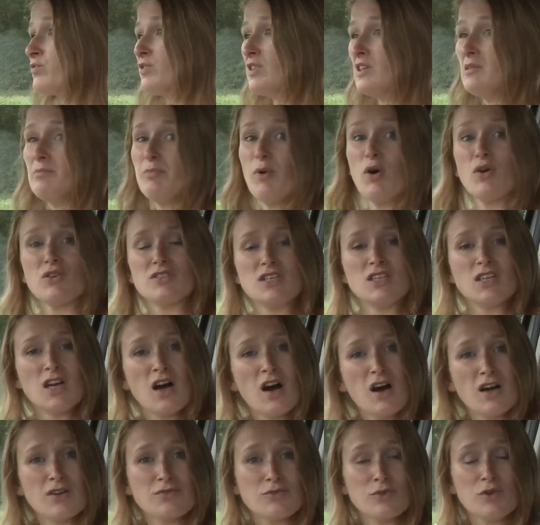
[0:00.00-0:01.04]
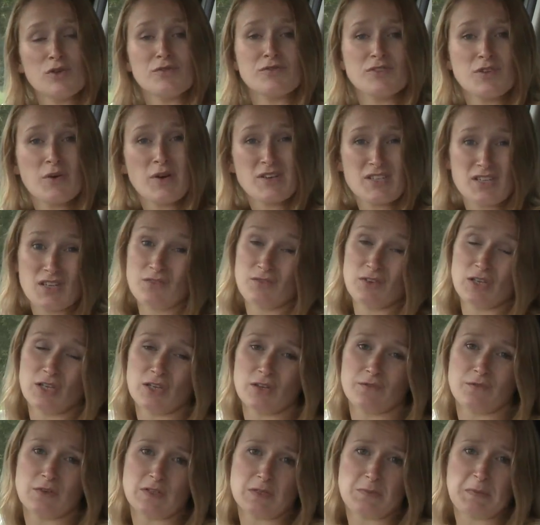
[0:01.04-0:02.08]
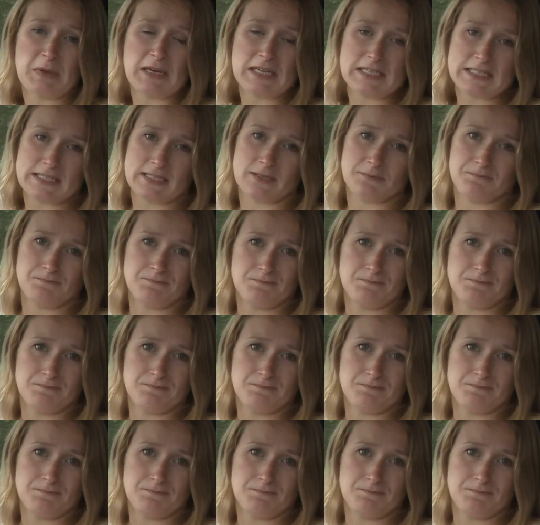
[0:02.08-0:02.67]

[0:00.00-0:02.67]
really boxy and high-roofed, you actually get really good visibility.